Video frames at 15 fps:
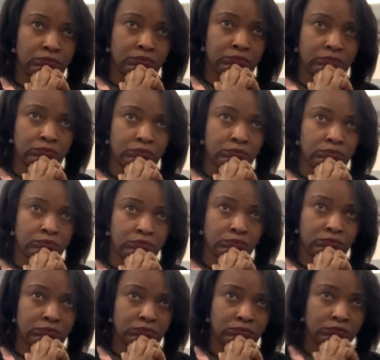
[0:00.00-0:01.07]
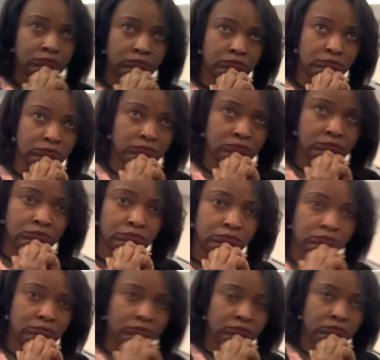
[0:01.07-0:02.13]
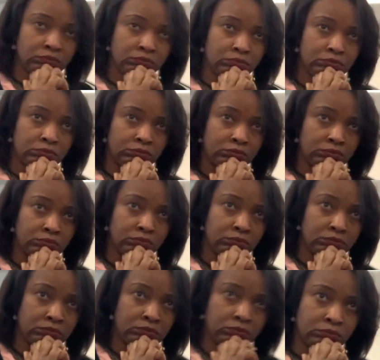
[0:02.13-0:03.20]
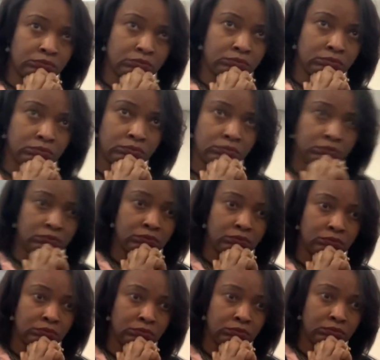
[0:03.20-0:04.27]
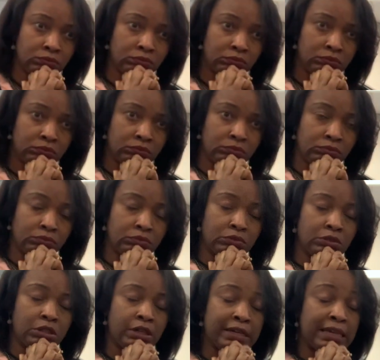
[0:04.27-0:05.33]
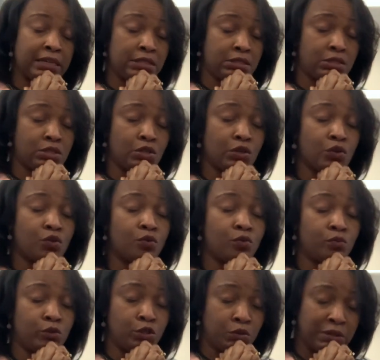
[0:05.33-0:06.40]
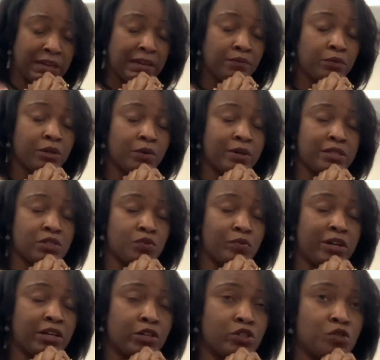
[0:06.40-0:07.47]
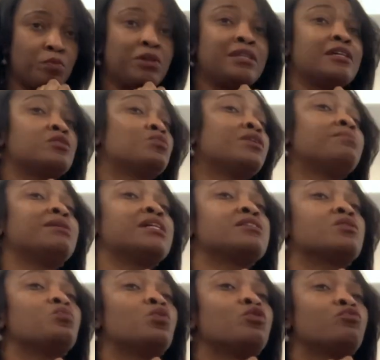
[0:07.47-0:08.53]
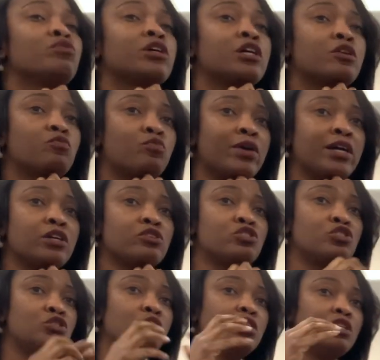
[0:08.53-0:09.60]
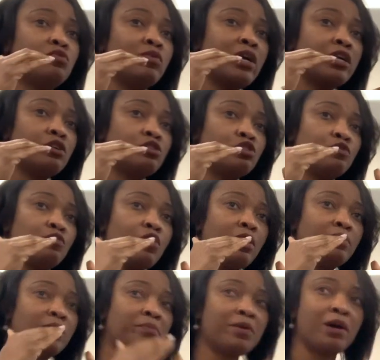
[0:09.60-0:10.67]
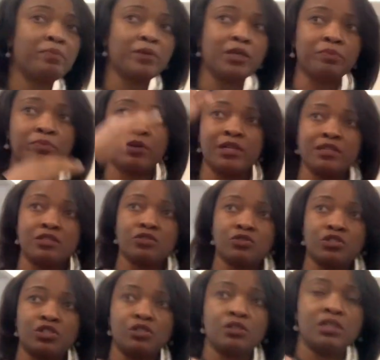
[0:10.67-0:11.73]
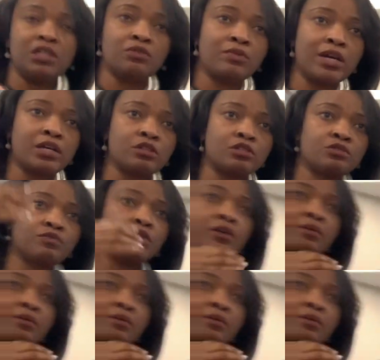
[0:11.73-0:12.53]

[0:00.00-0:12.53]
that you keep in this office that I, as an American, have rights to look at. Okay, so you can request records, but that's what I'm asking. What records do you need? Um, records from the, employment. The, wait, wait, wait, wait, wait.